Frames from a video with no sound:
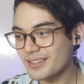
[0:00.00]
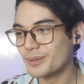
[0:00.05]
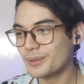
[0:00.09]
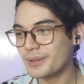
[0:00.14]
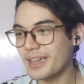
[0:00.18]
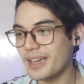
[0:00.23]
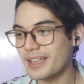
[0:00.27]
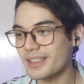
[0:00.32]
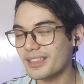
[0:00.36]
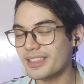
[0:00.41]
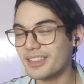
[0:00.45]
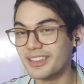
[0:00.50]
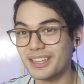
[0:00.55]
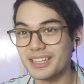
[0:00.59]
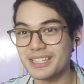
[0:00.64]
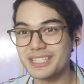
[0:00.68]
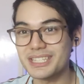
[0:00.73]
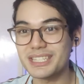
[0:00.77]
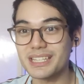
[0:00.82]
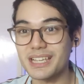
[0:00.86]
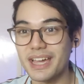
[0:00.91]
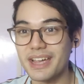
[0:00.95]
to get
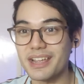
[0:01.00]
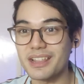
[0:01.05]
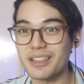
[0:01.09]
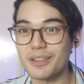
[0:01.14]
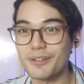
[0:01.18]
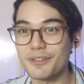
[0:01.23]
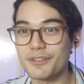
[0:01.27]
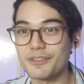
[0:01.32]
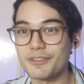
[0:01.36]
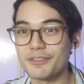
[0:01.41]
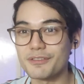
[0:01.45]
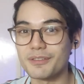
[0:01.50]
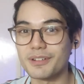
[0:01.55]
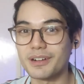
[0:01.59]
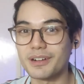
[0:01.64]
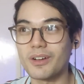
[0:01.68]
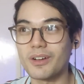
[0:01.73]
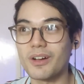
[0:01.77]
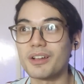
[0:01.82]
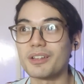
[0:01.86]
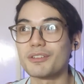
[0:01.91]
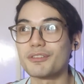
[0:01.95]
this kind of
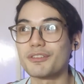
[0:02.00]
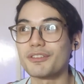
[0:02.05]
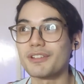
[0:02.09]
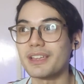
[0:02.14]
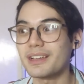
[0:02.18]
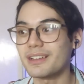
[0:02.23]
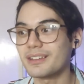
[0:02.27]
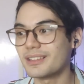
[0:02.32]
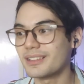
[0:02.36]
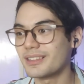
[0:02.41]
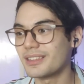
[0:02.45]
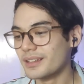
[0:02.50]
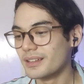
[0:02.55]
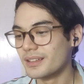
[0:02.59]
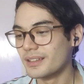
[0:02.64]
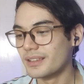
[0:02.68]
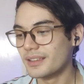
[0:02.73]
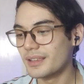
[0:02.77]
conflict.